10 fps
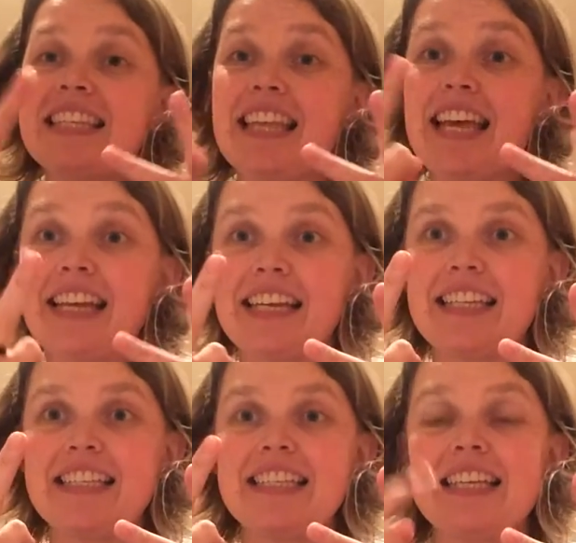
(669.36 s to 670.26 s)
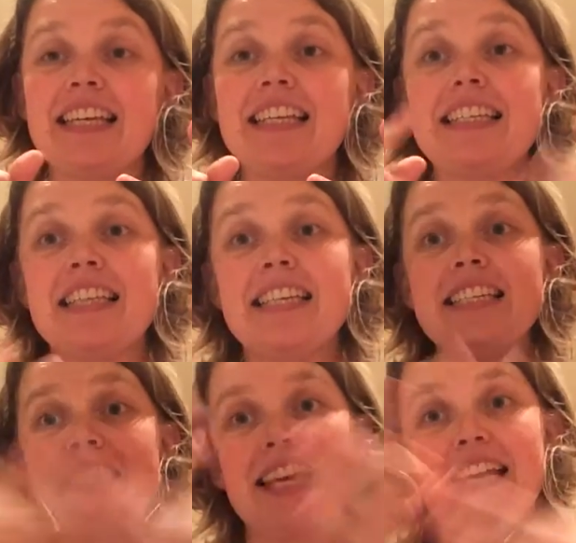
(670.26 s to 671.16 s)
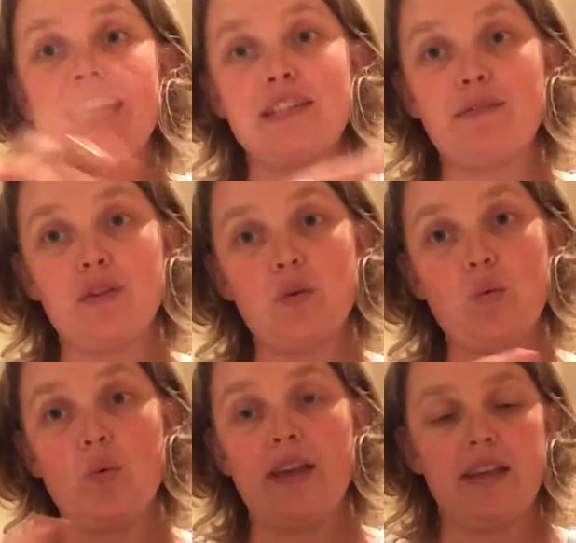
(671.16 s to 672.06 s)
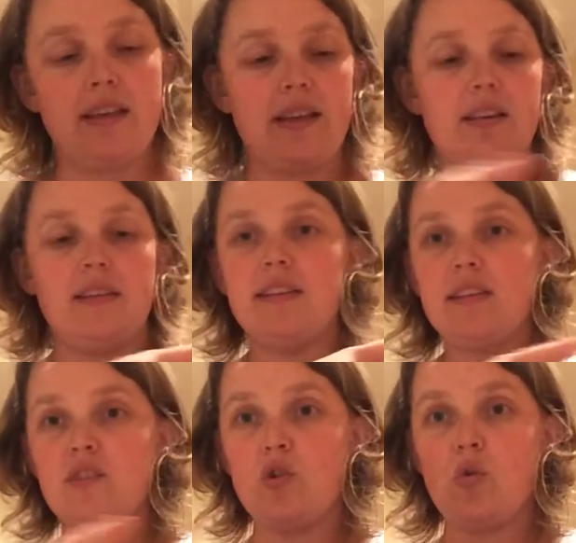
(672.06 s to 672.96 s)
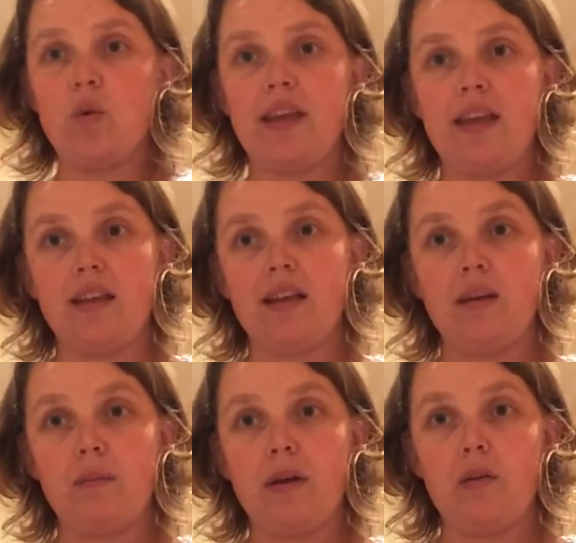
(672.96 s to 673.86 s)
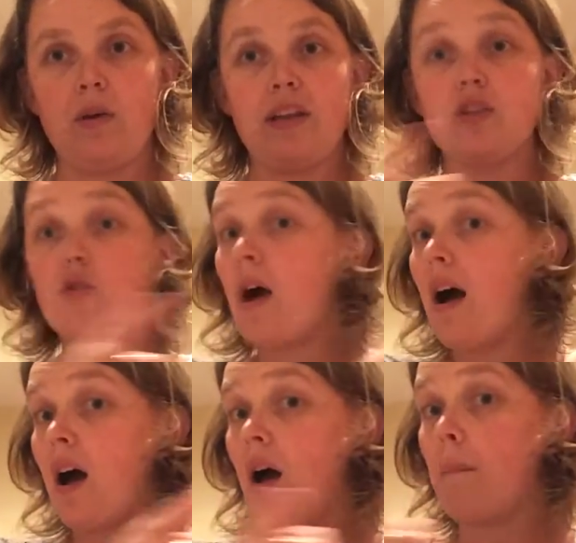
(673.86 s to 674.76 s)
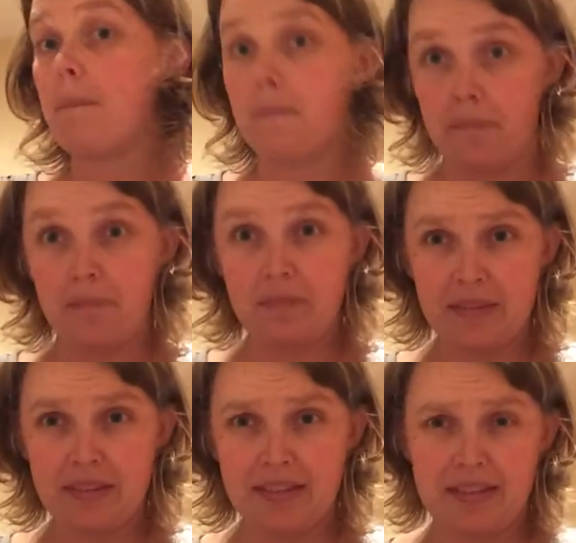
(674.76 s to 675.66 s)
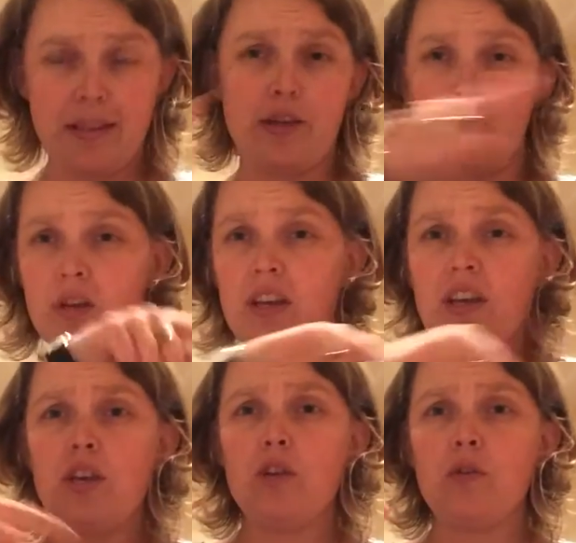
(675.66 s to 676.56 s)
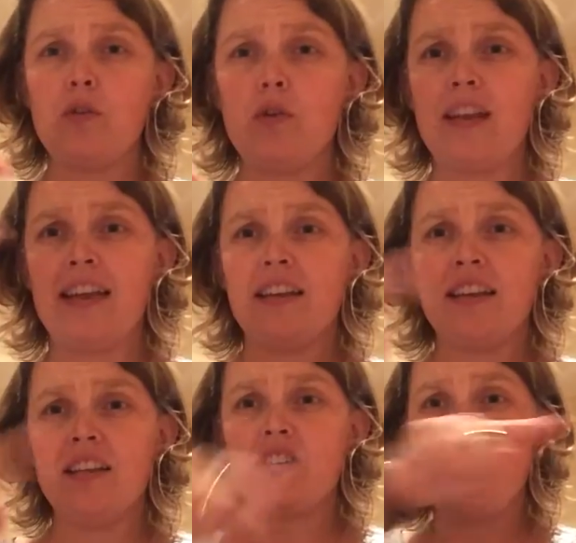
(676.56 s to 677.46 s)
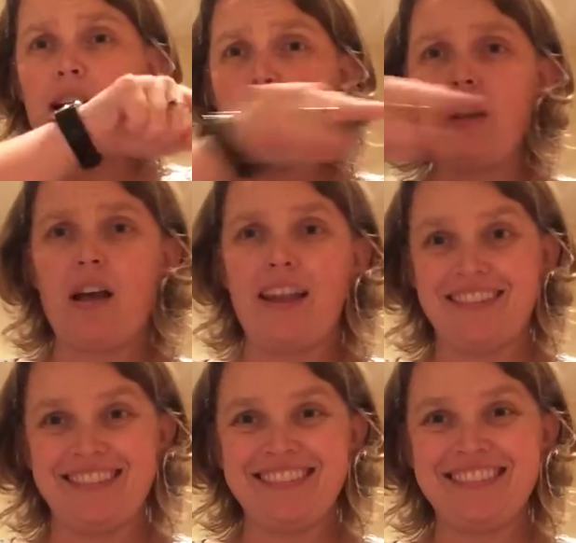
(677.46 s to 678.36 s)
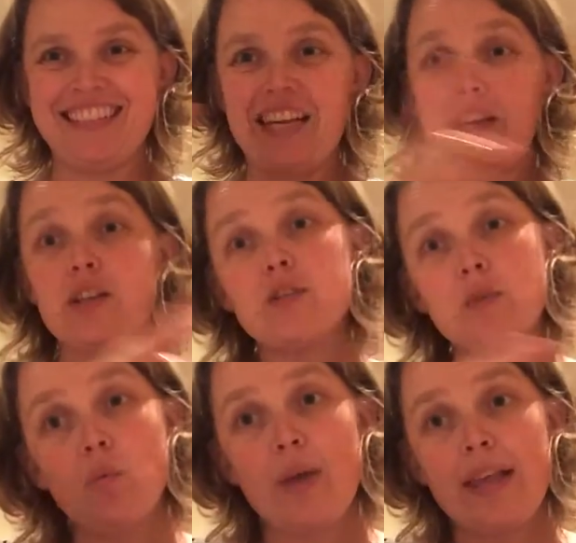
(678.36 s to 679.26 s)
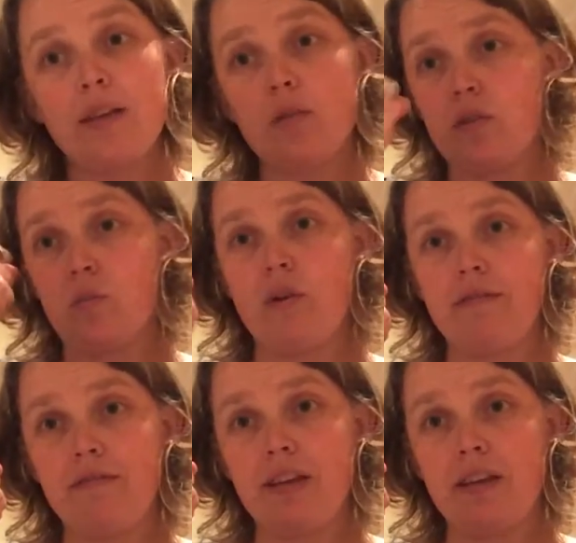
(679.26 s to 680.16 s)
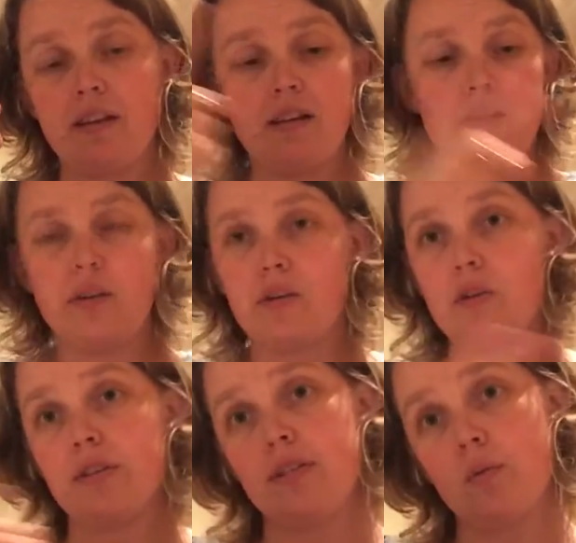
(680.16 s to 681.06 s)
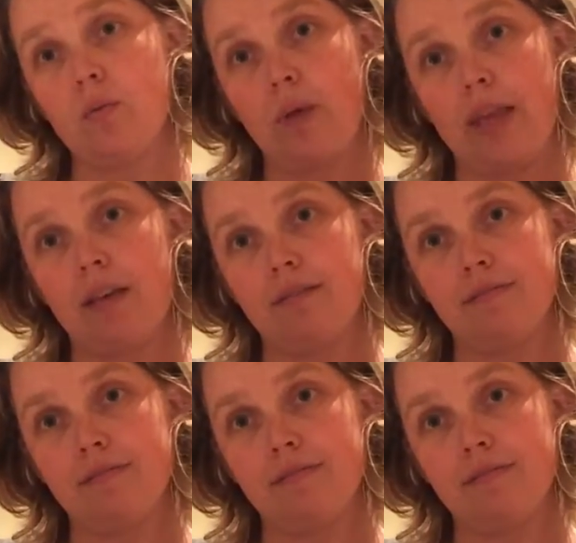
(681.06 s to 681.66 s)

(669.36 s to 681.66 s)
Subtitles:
Second is the days of the week. And this is your week, by the way. It's your arm. This is like your like timeline. Okay, so week. Just one finger going across week.